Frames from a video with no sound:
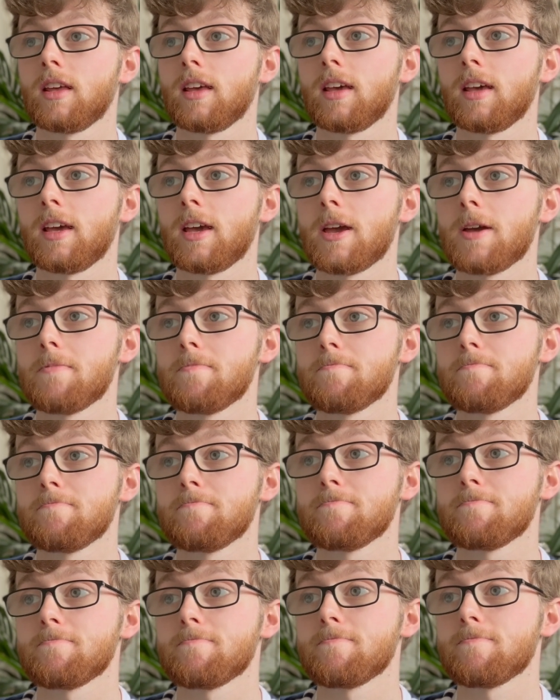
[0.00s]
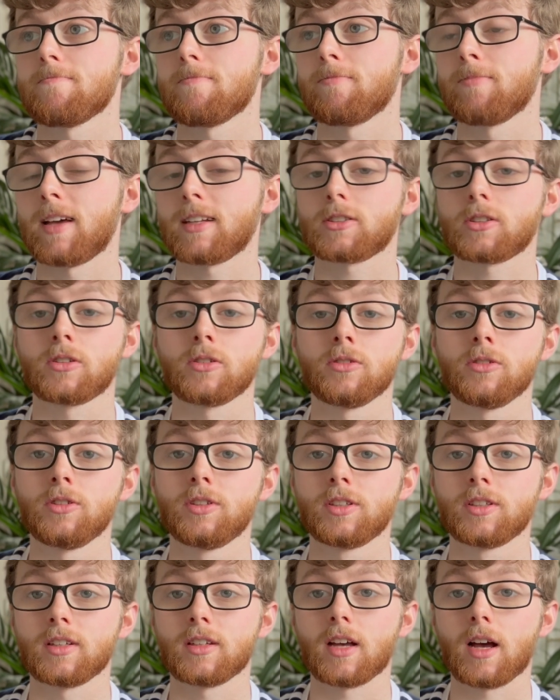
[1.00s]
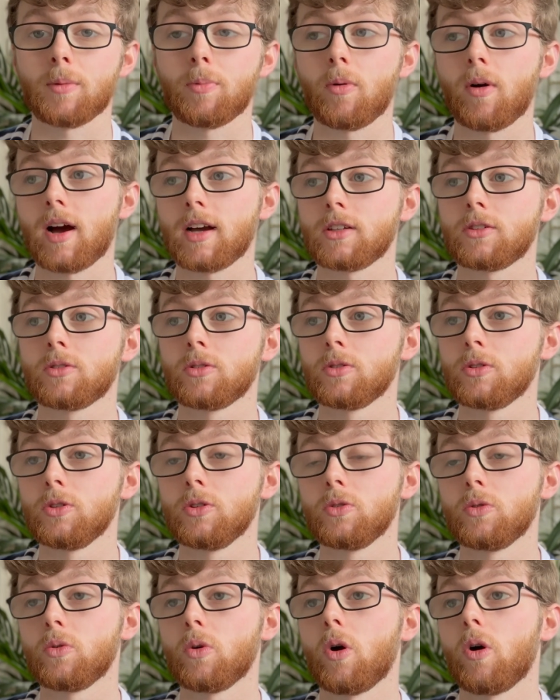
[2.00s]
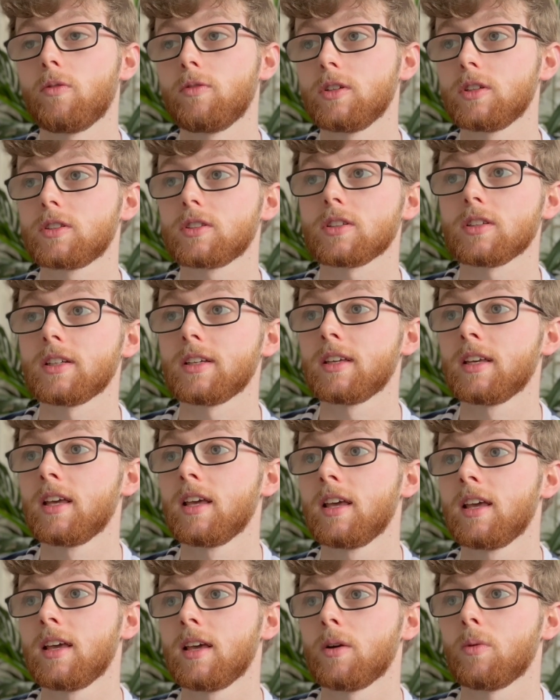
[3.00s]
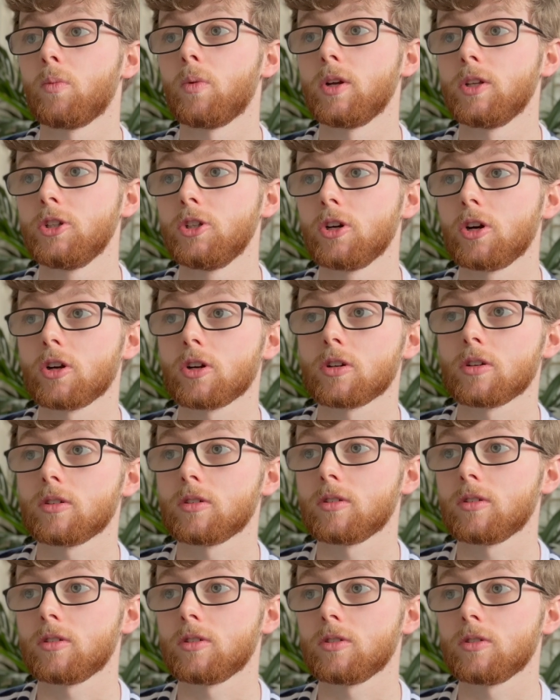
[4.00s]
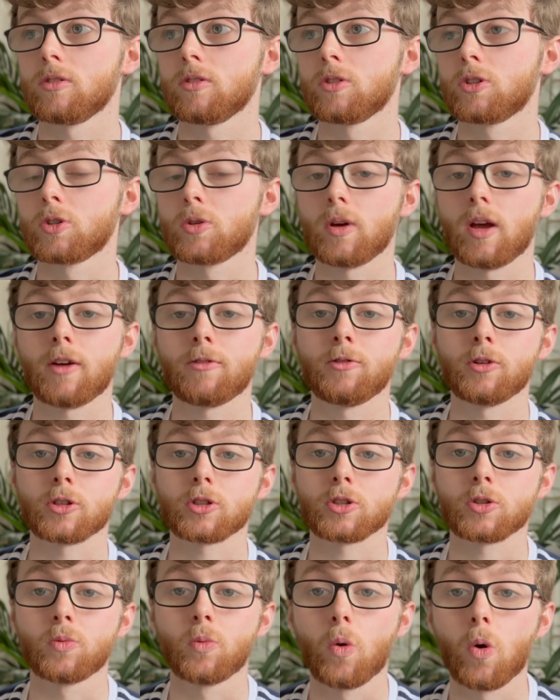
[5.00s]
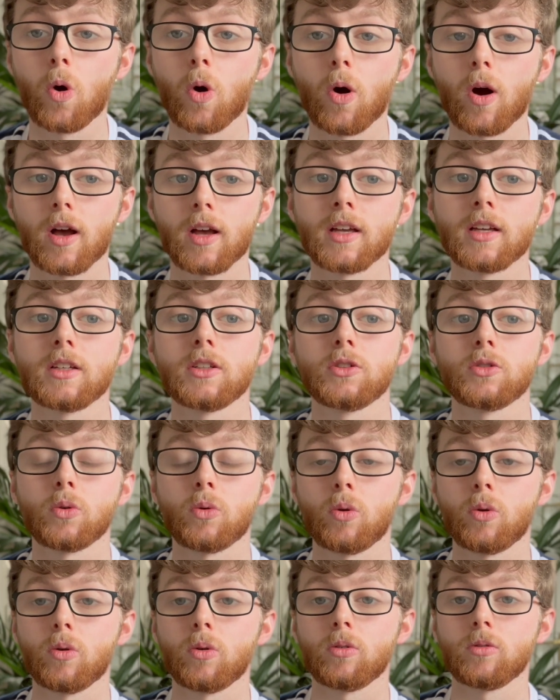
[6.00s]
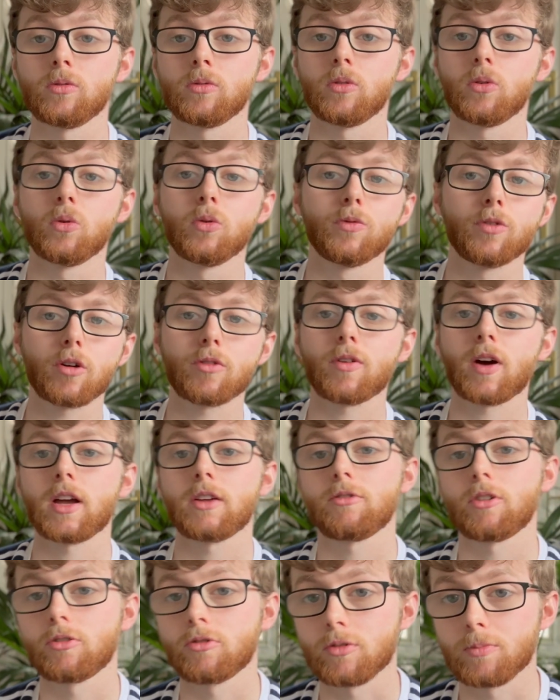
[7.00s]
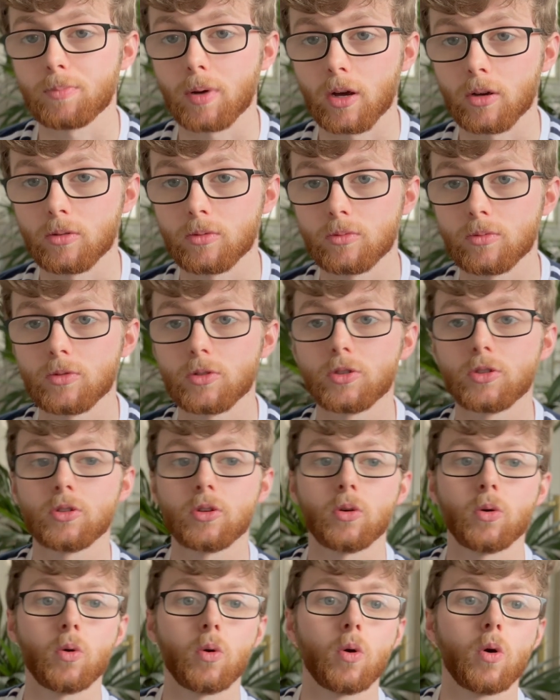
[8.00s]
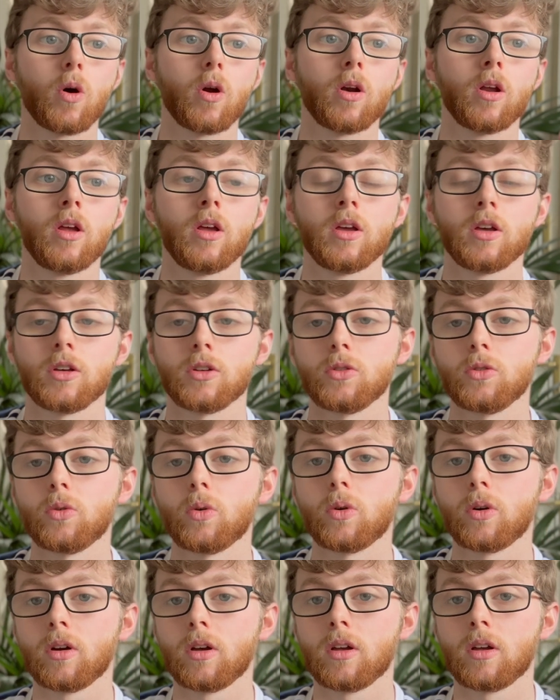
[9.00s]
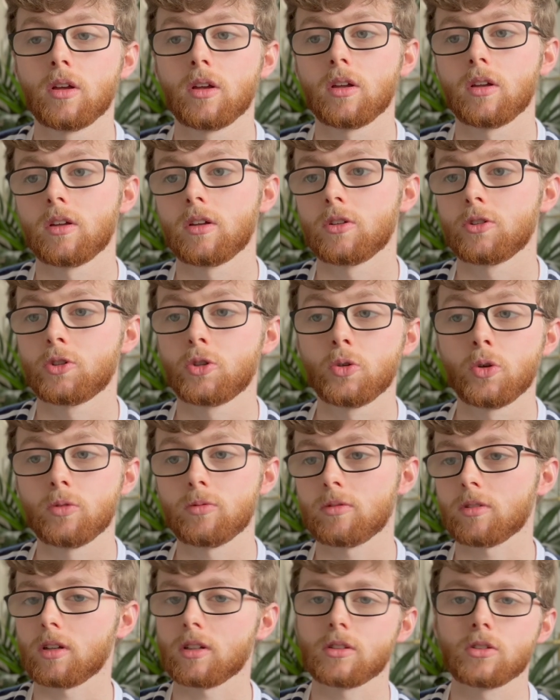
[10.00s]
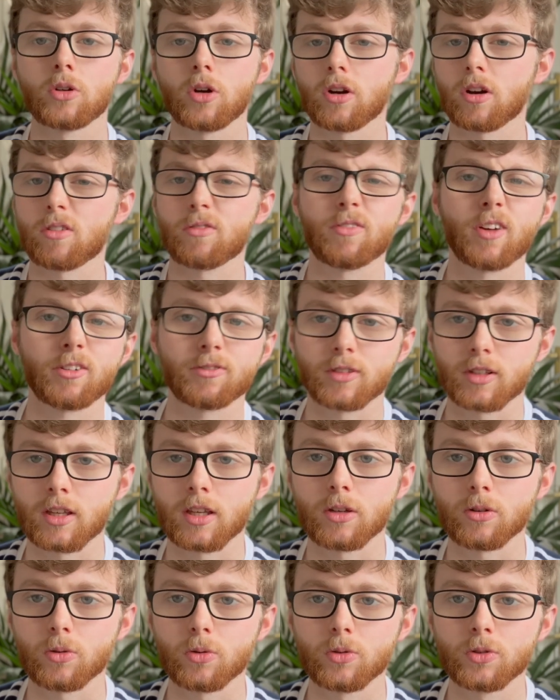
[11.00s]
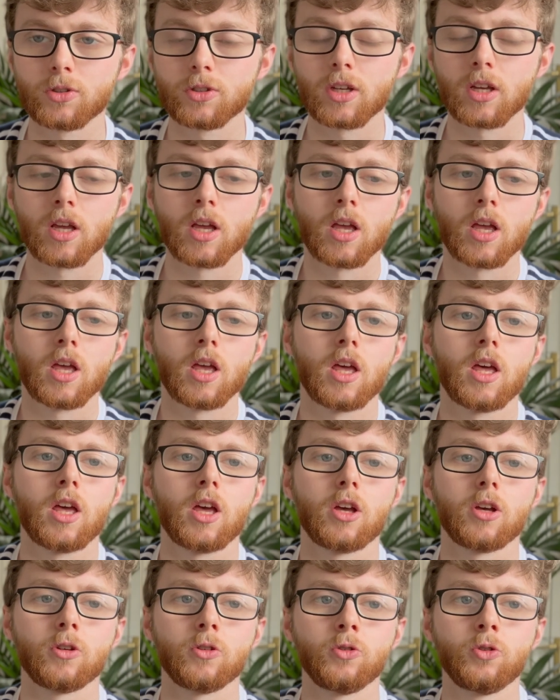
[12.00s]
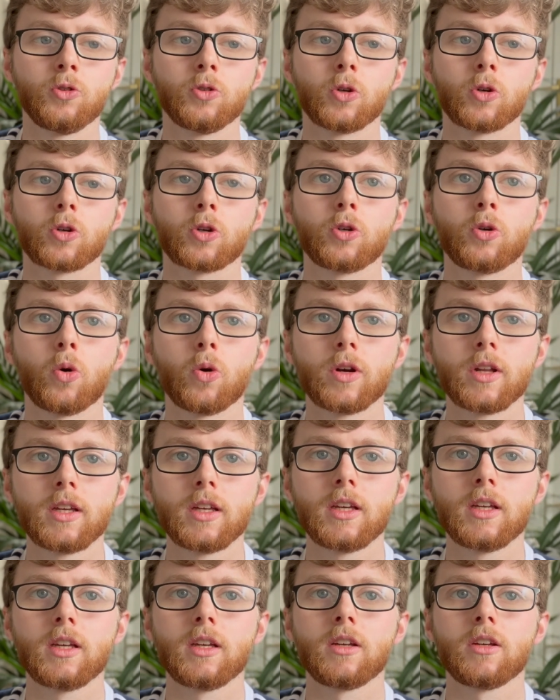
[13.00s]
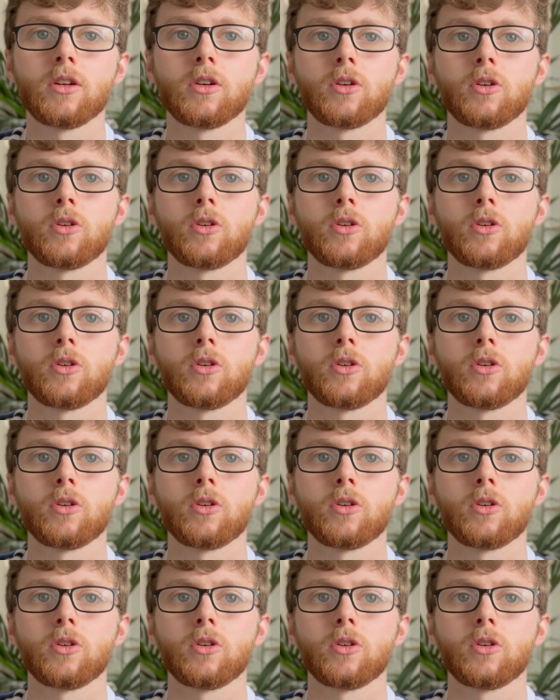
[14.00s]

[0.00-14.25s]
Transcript: this could apply to, you know, obviously when if your squat is over £500 or, you know, 250 kilos, you're gonna